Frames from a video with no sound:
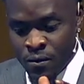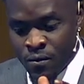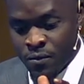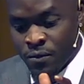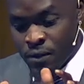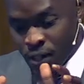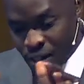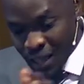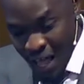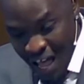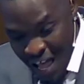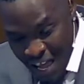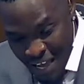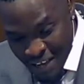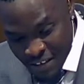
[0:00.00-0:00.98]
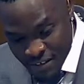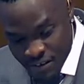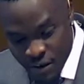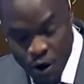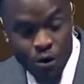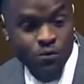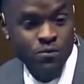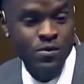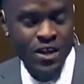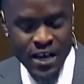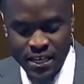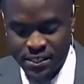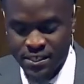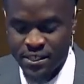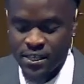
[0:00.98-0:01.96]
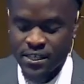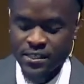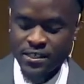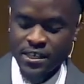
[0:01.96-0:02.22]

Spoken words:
the lies of laziness